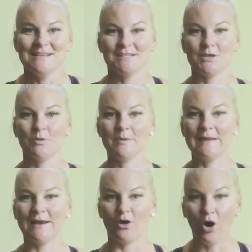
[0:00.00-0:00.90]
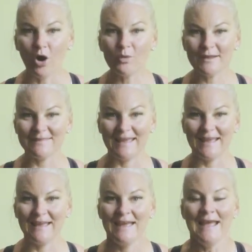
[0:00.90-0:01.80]
So you want to be able to hold it
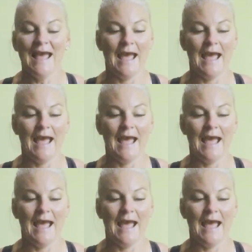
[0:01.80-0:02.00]
there,